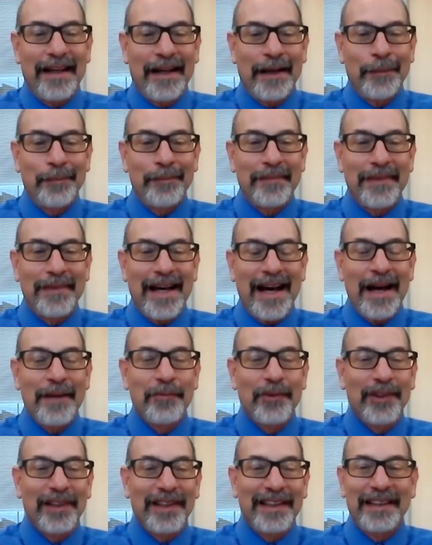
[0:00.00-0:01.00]
I
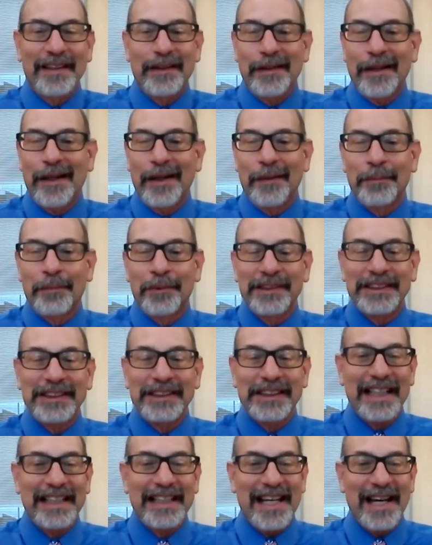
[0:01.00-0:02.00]
really
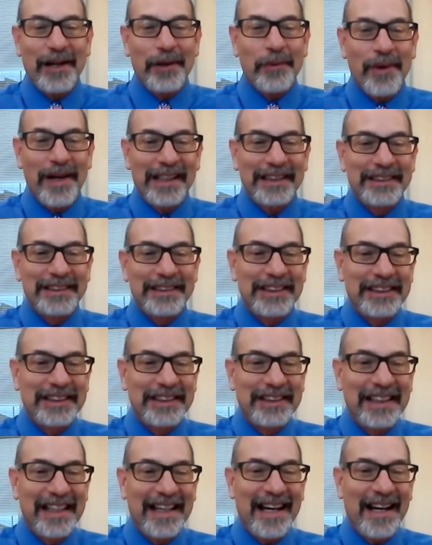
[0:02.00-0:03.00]
appreciate that
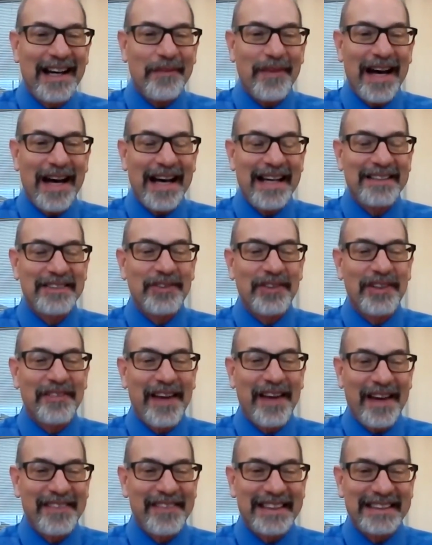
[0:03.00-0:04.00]
question. I sort
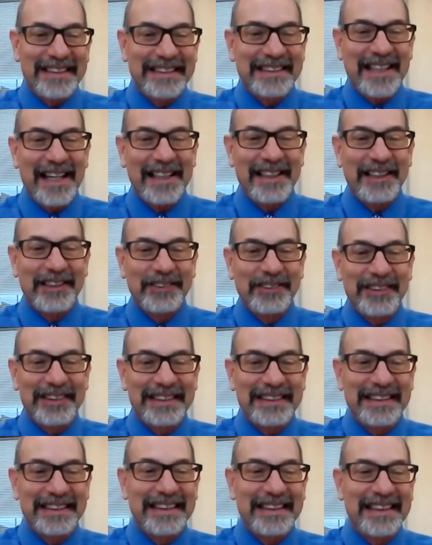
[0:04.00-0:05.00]
of have this side
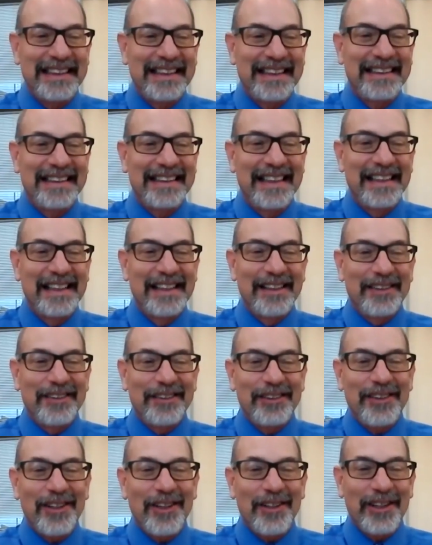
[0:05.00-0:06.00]
interest in
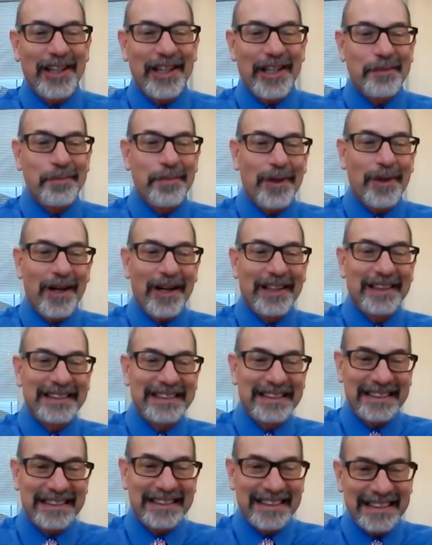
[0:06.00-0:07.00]
yoga and
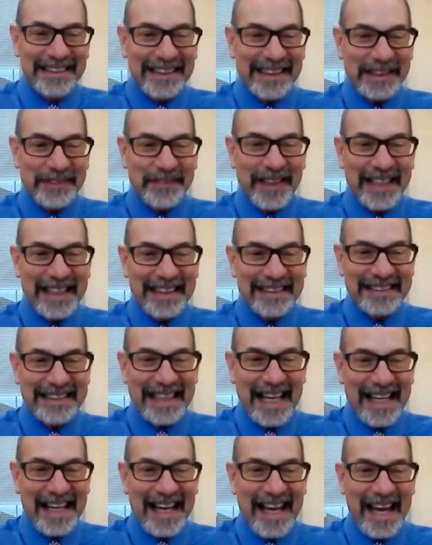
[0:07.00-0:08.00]
Parkinson's disease because
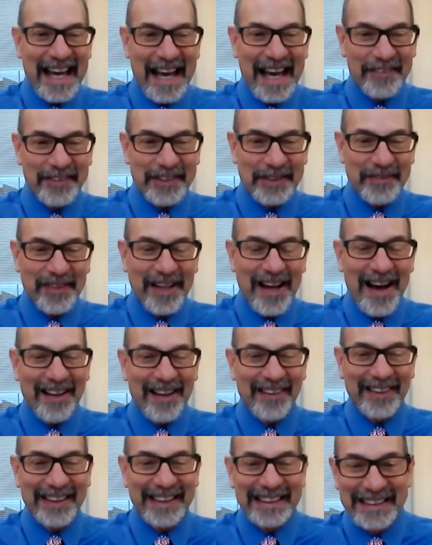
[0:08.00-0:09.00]
I have some
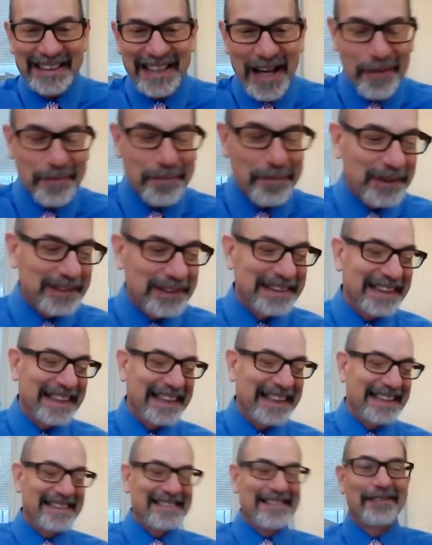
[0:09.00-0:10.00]
colleagues. I'm
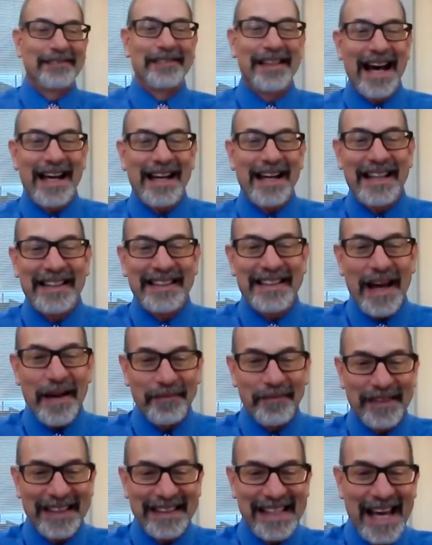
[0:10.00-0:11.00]
personally not
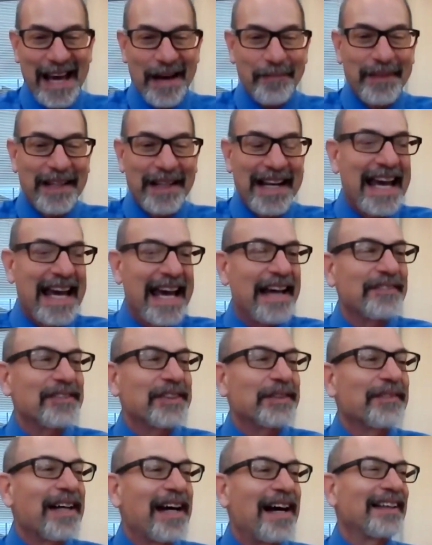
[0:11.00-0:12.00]
adept at that, but I
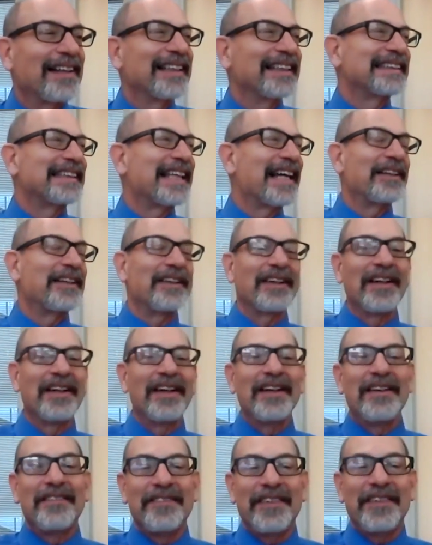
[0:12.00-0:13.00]
have some colleagues that
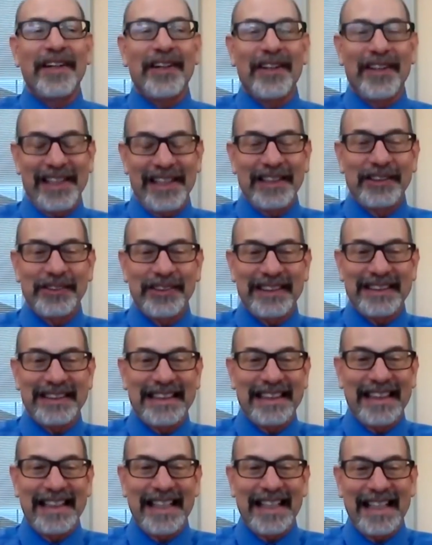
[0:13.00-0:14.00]
are very
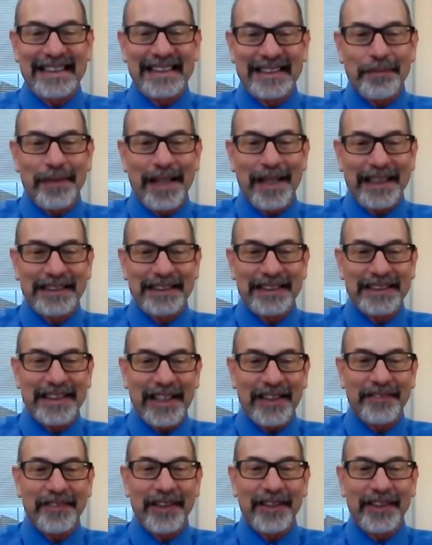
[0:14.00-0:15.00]
interested and some patients
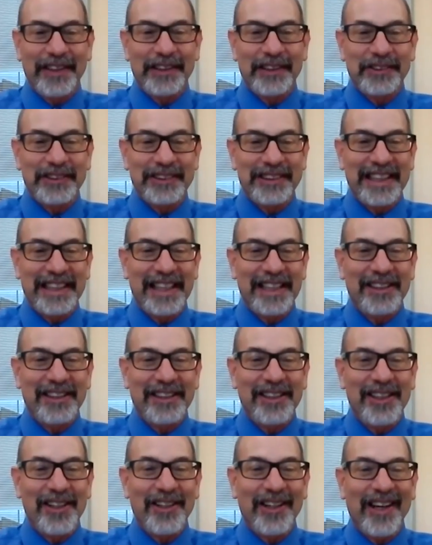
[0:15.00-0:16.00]
that are very interested
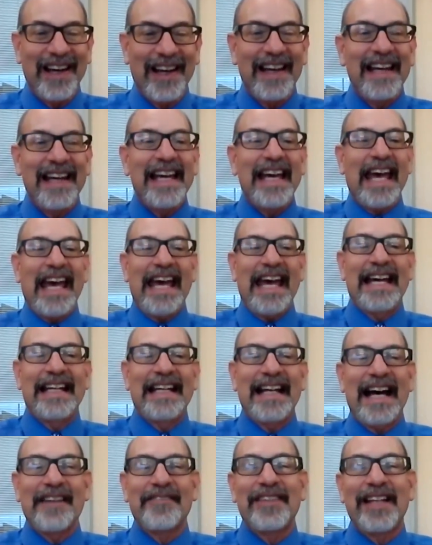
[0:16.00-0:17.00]
in yoga.
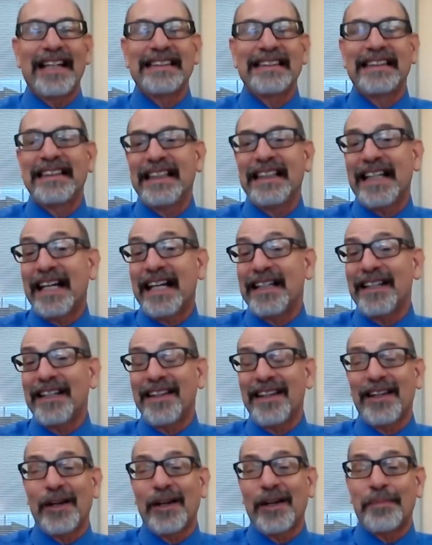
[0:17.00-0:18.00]
And I've not seen
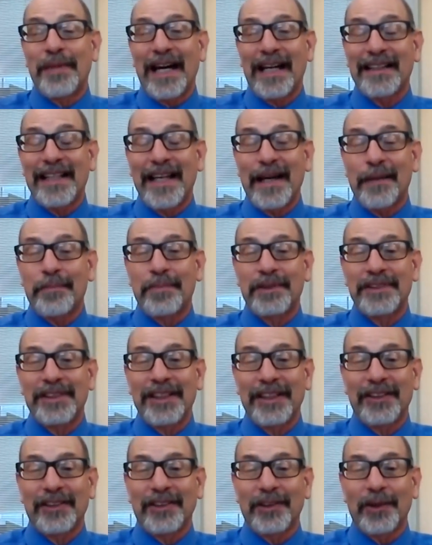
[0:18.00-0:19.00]
anything about that
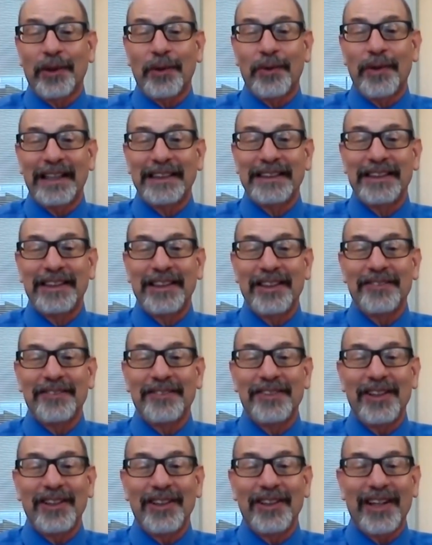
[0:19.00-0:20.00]
particular question
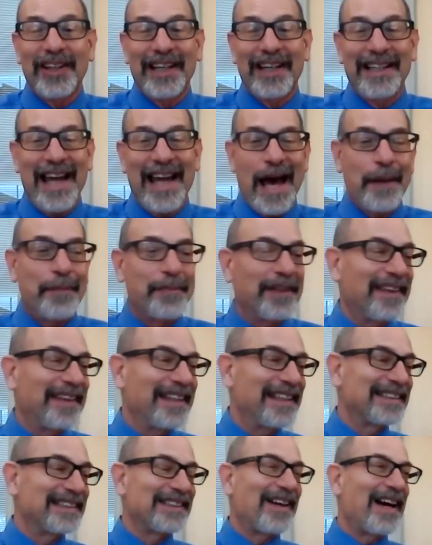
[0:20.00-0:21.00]
of yoga and
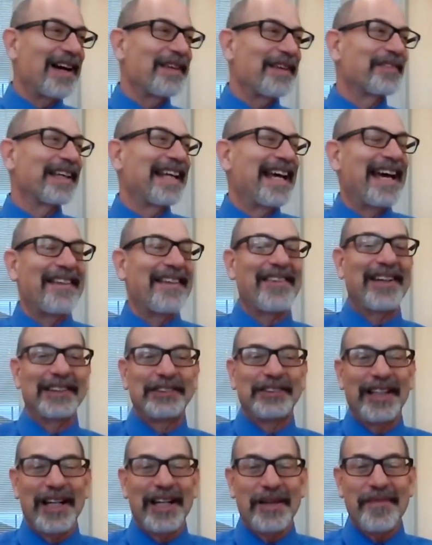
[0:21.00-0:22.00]
apathy. So I'm going to have
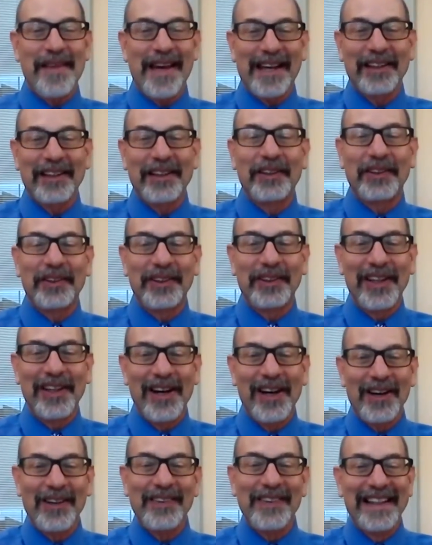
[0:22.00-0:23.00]
Andrea make a little
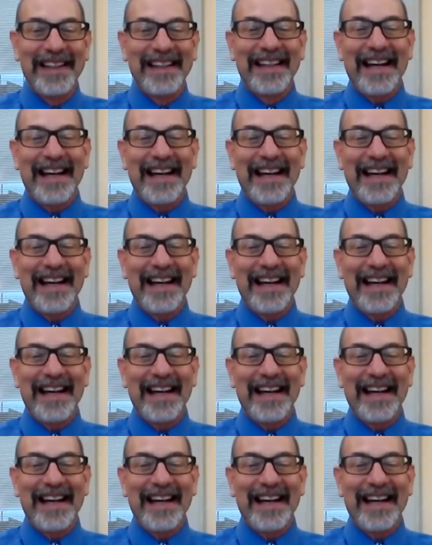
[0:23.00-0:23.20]
note.